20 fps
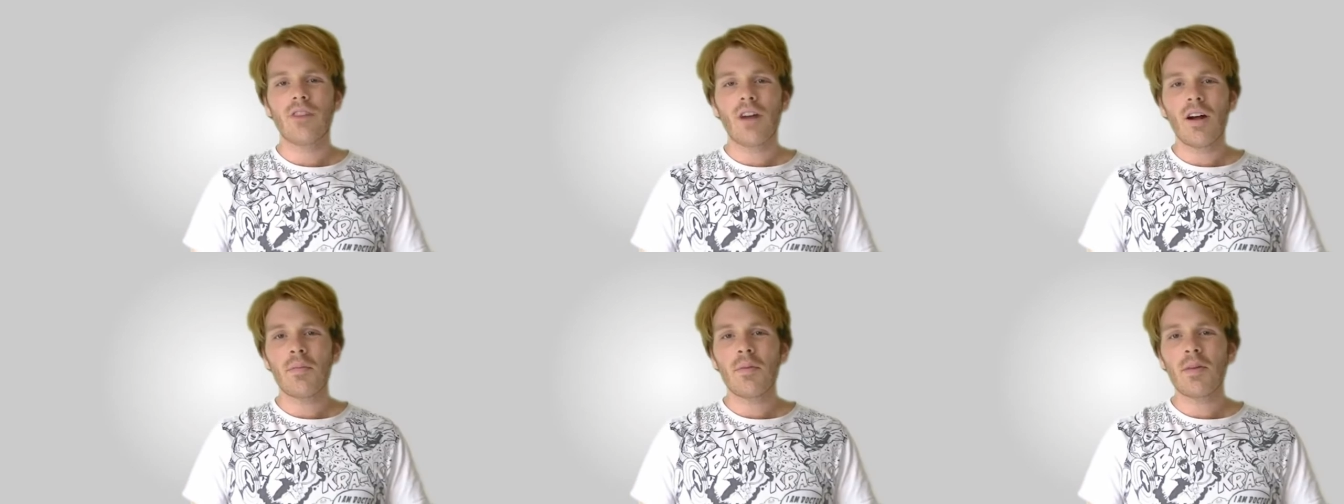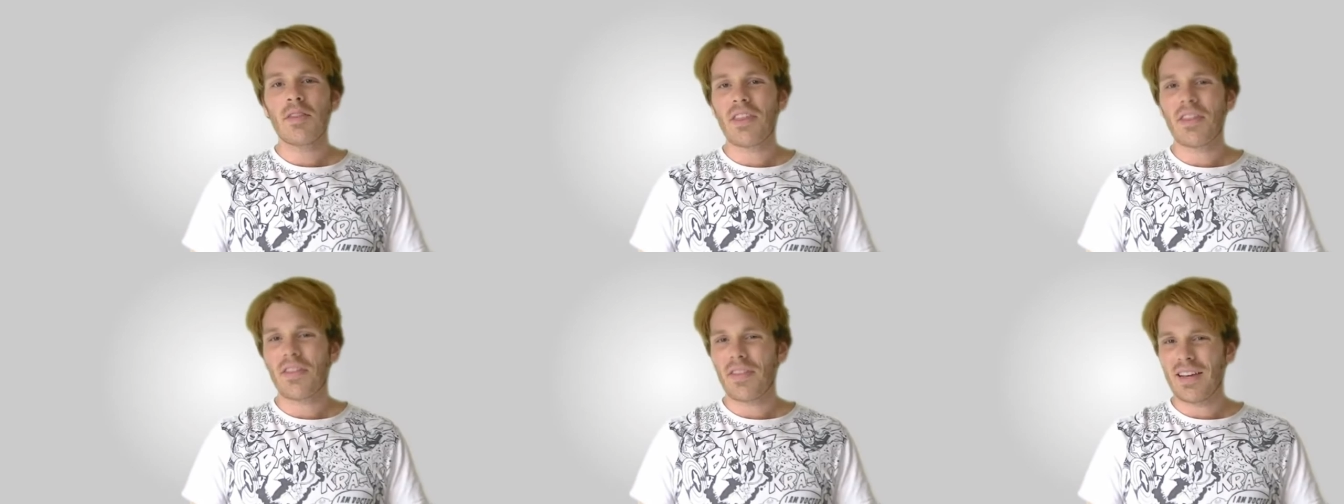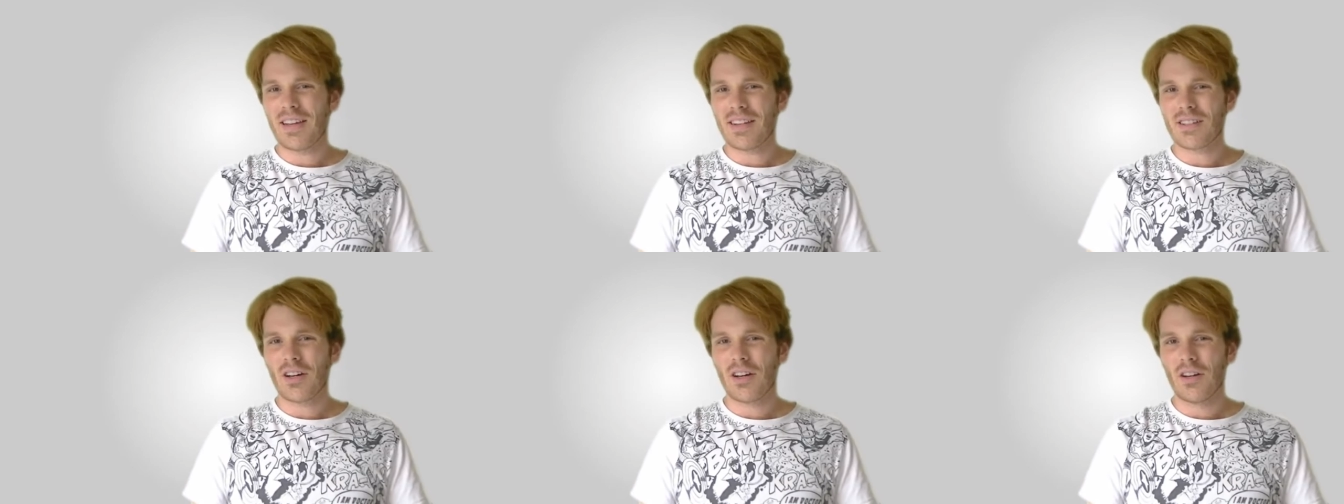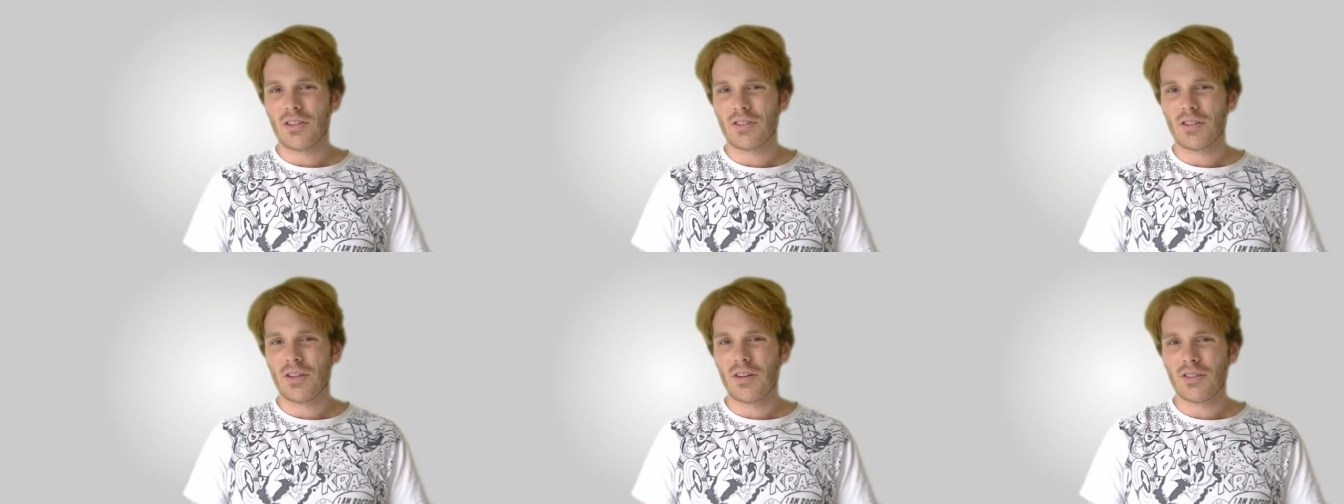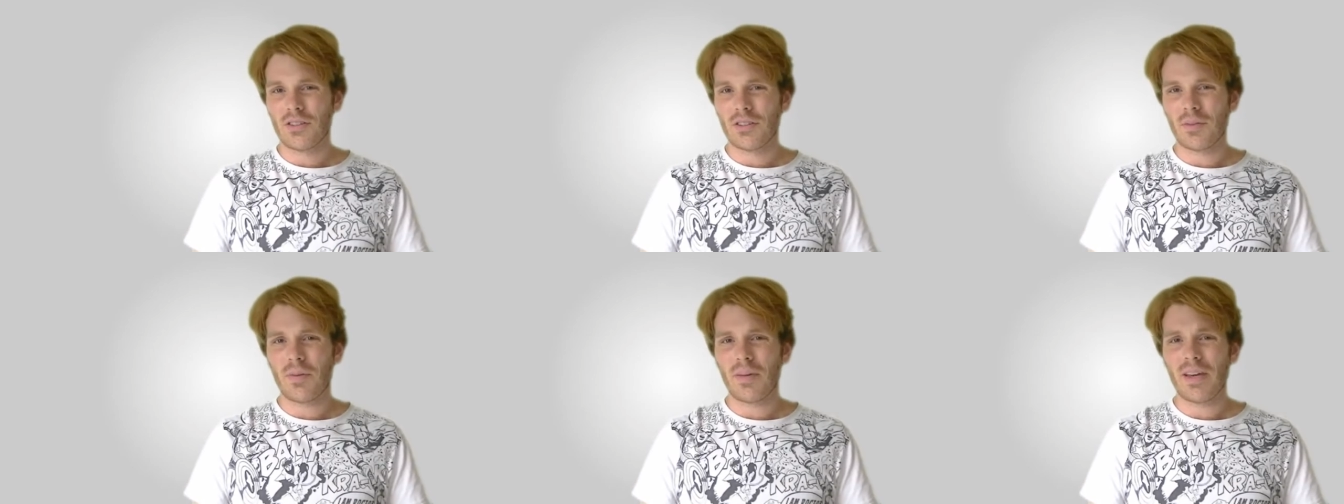environment that these
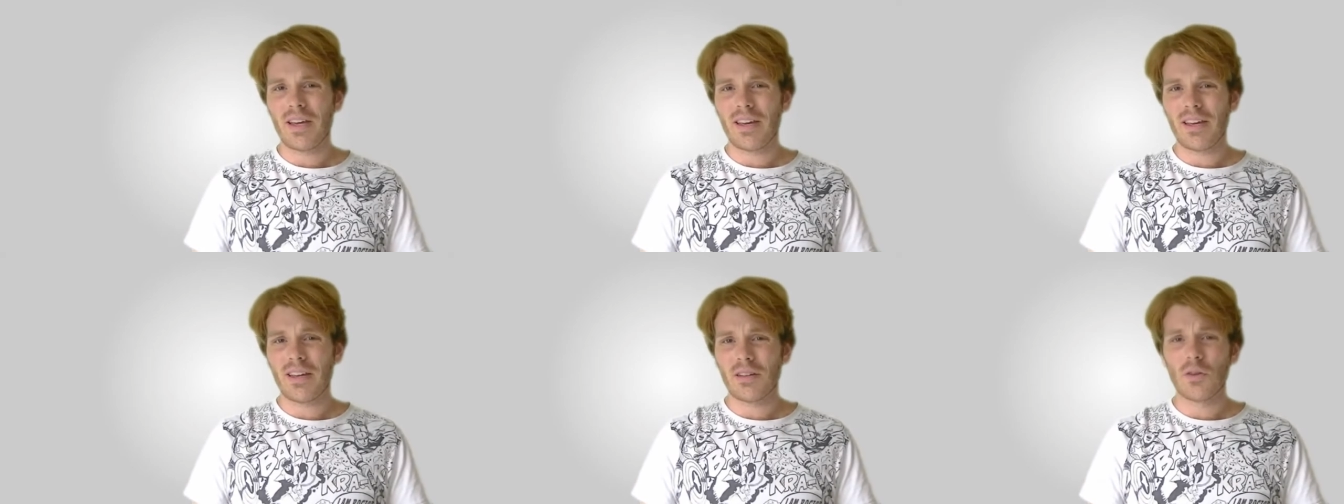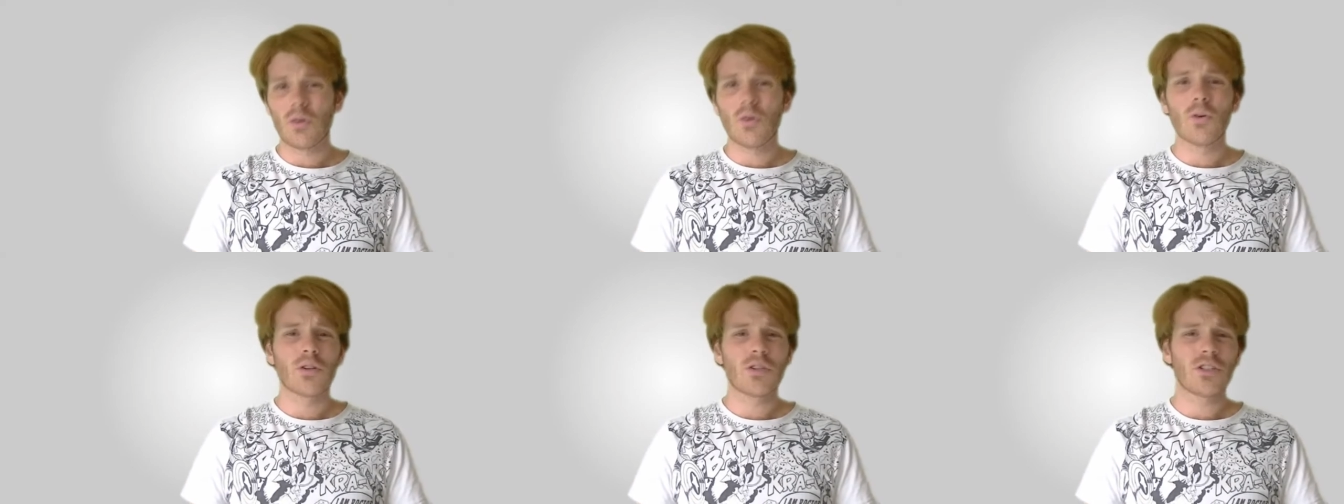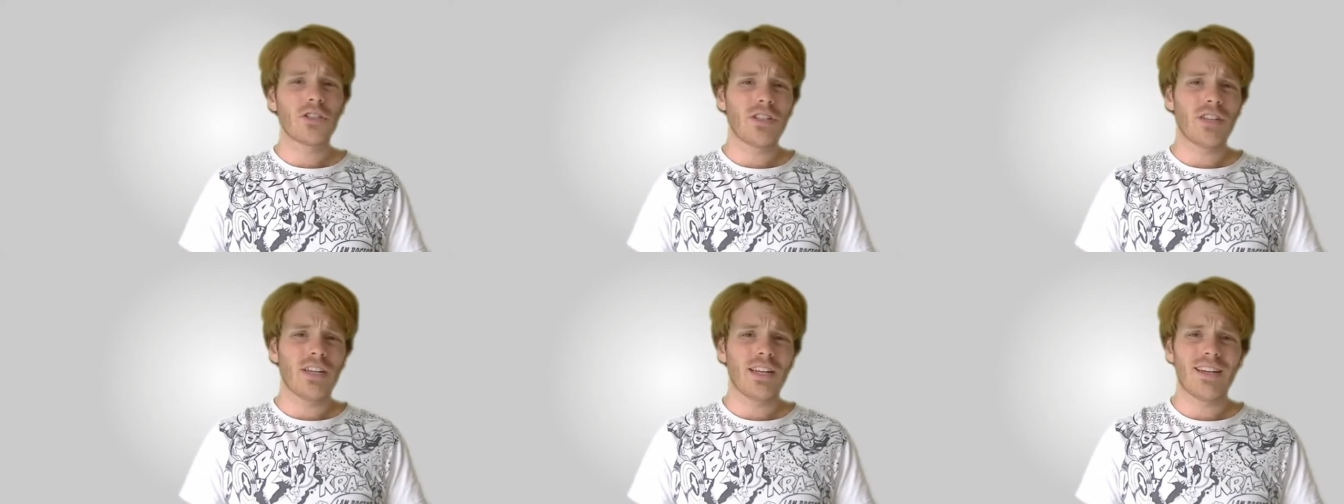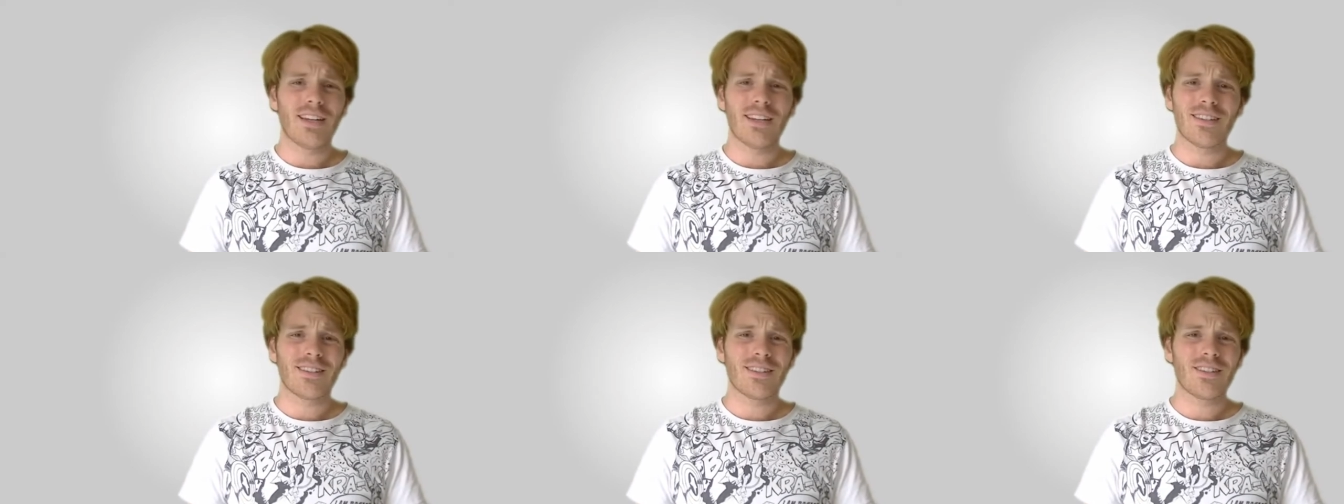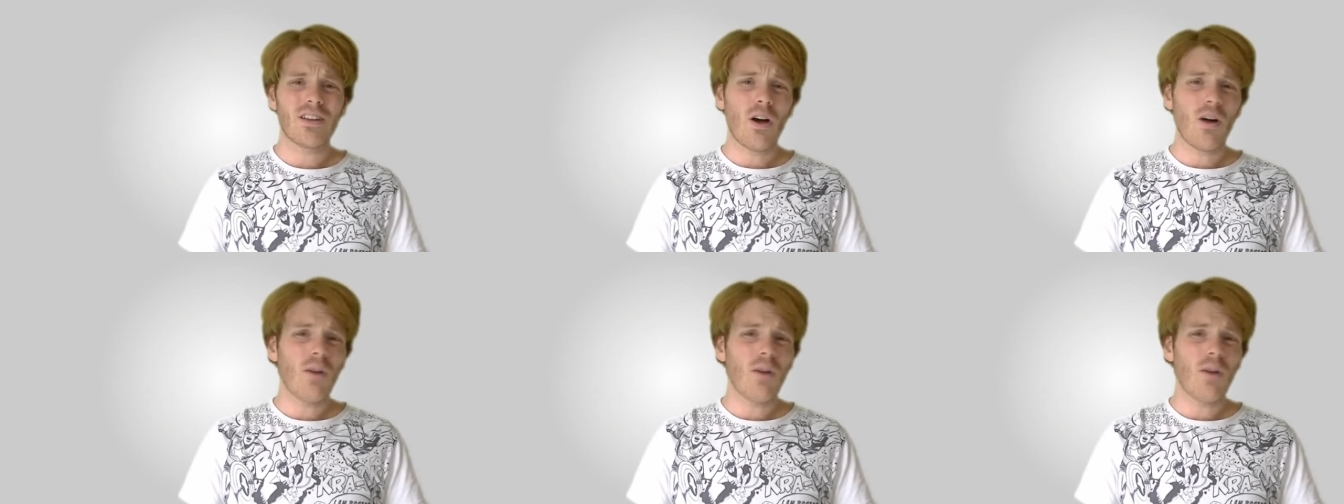consoles are being launched in is